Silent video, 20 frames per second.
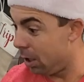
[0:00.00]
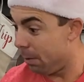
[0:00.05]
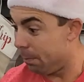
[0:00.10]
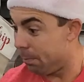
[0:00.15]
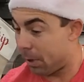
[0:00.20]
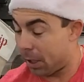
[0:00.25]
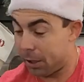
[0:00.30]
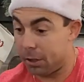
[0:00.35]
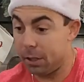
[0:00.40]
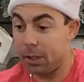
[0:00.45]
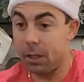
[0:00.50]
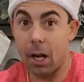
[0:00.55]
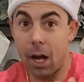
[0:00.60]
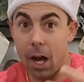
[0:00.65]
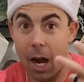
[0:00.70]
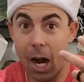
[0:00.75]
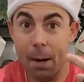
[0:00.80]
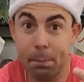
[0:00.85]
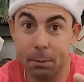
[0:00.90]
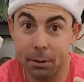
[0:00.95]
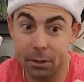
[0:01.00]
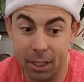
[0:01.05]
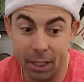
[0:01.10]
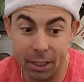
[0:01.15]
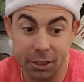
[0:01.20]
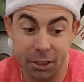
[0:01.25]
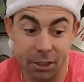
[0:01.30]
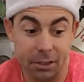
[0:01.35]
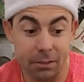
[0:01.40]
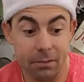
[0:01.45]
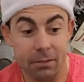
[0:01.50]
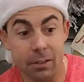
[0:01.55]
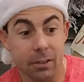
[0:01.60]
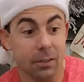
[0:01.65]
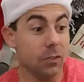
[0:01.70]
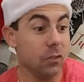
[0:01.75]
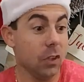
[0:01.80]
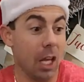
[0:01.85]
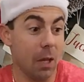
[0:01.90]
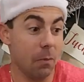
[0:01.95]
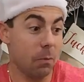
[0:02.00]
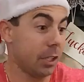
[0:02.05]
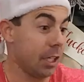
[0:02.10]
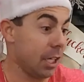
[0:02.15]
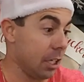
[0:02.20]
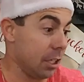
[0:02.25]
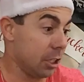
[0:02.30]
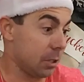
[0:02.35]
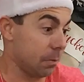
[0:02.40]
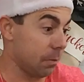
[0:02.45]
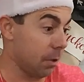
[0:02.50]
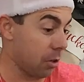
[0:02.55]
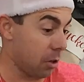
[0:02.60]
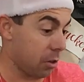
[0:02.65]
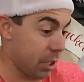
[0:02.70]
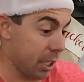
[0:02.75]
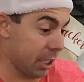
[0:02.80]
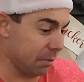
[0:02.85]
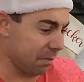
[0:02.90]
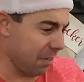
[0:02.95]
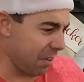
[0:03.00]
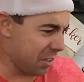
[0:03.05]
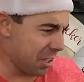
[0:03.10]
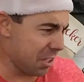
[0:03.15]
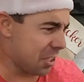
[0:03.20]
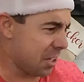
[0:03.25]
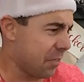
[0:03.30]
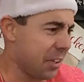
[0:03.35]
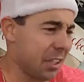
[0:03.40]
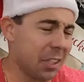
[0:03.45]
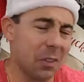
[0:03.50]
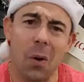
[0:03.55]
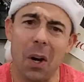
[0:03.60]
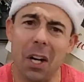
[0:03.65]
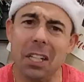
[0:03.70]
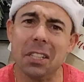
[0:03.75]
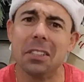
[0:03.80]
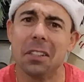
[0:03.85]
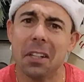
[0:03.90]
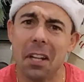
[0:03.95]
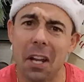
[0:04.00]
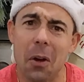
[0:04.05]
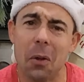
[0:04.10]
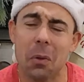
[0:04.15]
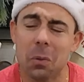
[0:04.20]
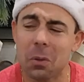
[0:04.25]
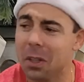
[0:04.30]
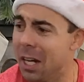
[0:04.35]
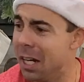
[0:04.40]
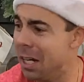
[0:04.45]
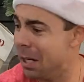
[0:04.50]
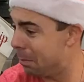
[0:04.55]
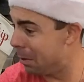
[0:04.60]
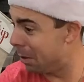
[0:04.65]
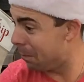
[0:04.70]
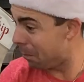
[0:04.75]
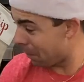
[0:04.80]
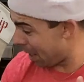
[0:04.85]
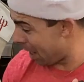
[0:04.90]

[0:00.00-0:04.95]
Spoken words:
my good eye protection, and we'll get into some other things. Maybe this stuff isn't quite as health related, but